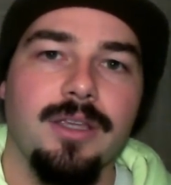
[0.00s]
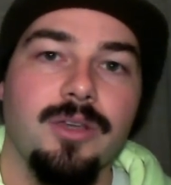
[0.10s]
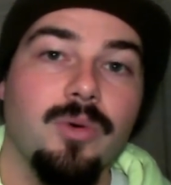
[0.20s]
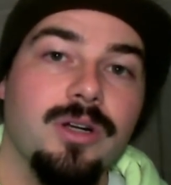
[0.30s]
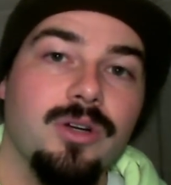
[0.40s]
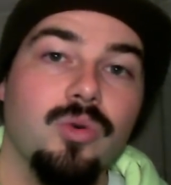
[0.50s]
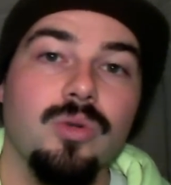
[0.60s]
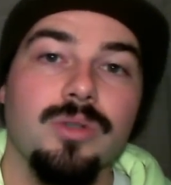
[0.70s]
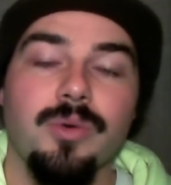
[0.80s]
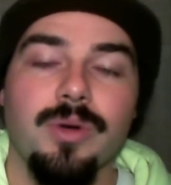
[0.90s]
you want
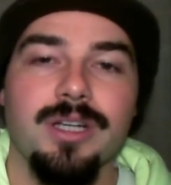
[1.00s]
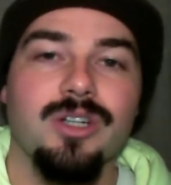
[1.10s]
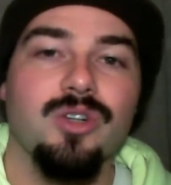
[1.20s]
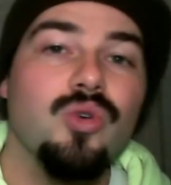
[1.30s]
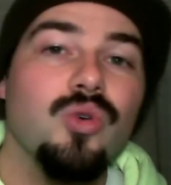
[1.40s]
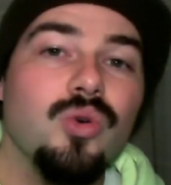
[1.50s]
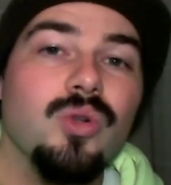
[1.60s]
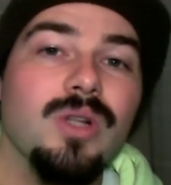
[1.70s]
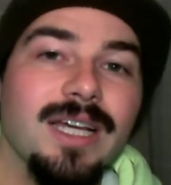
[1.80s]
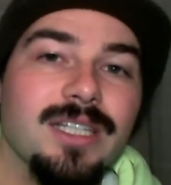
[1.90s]
to
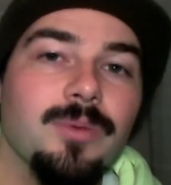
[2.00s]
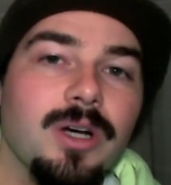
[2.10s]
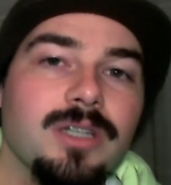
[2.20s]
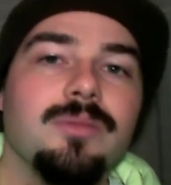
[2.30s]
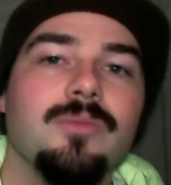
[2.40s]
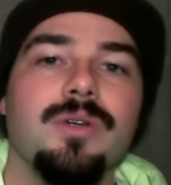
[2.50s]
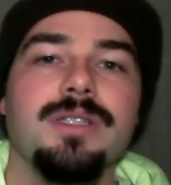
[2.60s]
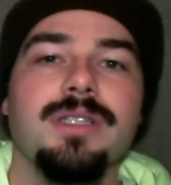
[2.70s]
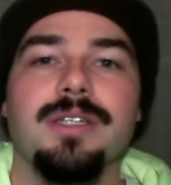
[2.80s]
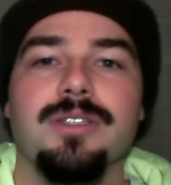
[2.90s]
cool as possible
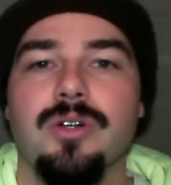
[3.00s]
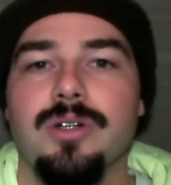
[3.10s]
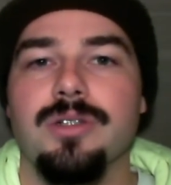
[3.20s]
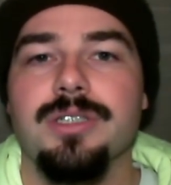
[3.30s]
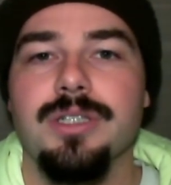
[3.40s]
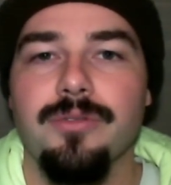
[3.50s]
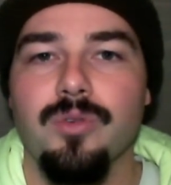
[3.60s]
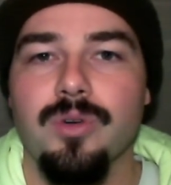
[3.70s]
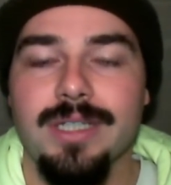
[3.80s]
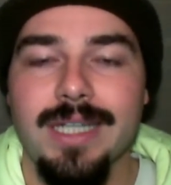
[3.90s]
intake charge
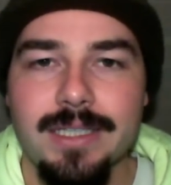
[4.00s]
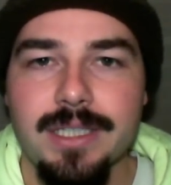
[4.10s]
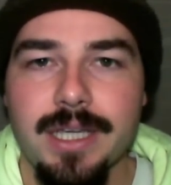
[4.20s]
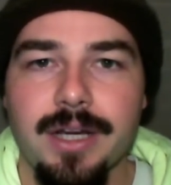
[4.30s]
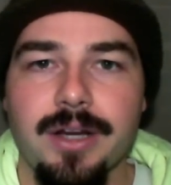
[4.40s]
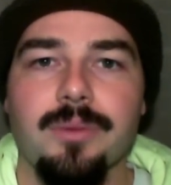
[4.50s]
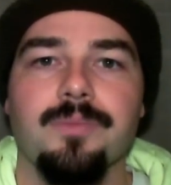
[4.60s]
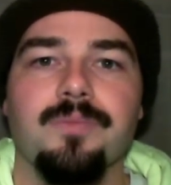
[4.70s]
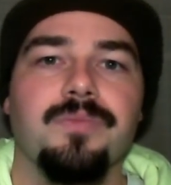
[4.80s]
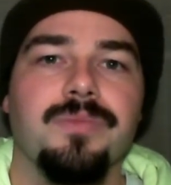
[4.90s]
for dense air
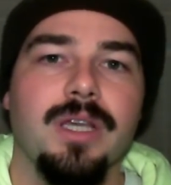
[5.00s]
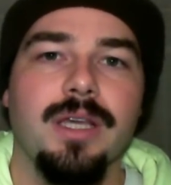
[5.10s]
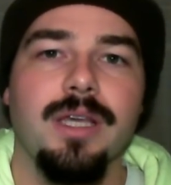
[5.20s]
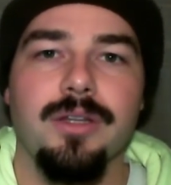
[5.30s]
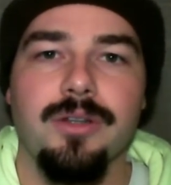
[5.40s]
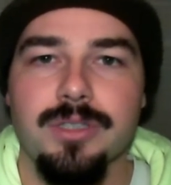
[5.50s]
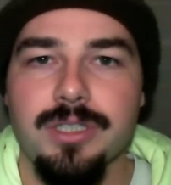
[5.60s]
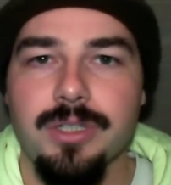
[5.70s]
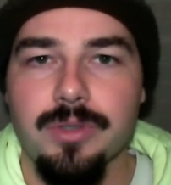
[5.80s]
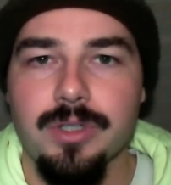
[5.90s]
into your
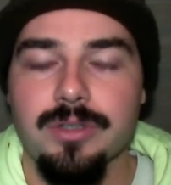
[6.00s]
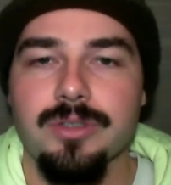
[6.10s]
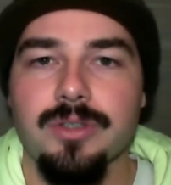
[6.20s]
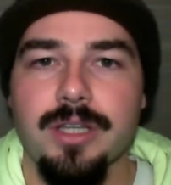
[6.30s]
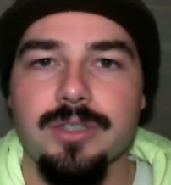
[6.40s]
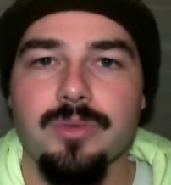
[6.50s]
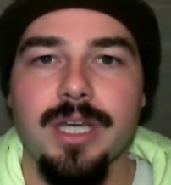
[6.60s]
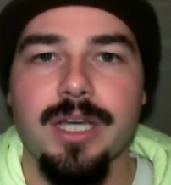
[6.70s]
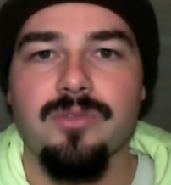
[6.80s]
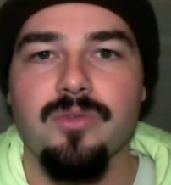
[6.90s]
cylinders, so that's what
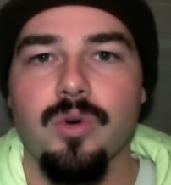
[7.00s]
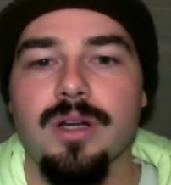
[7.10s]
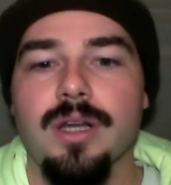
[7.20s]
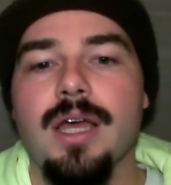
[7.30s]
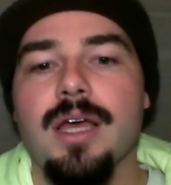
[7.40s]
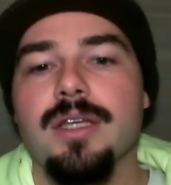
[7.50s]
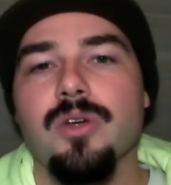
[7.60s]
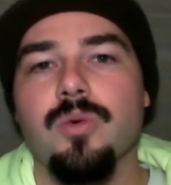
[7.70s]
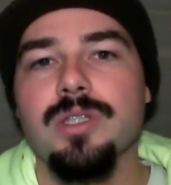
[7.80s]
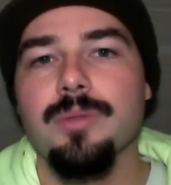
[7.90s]
that's for.
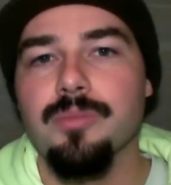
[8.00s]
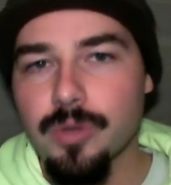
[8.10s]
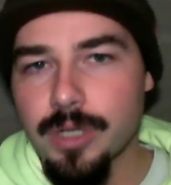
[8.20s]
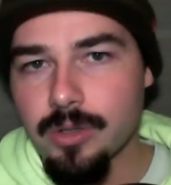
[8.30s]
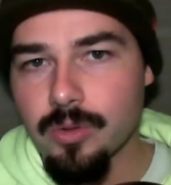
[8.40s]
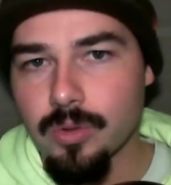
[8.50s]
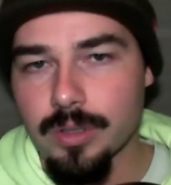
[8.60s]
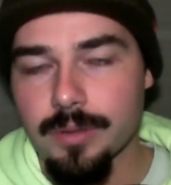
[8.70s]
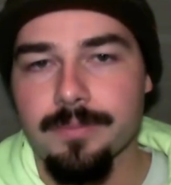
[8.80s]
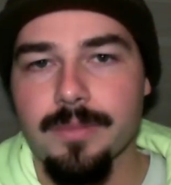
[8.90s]
So what's a
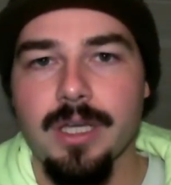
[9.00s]
pre-cooler?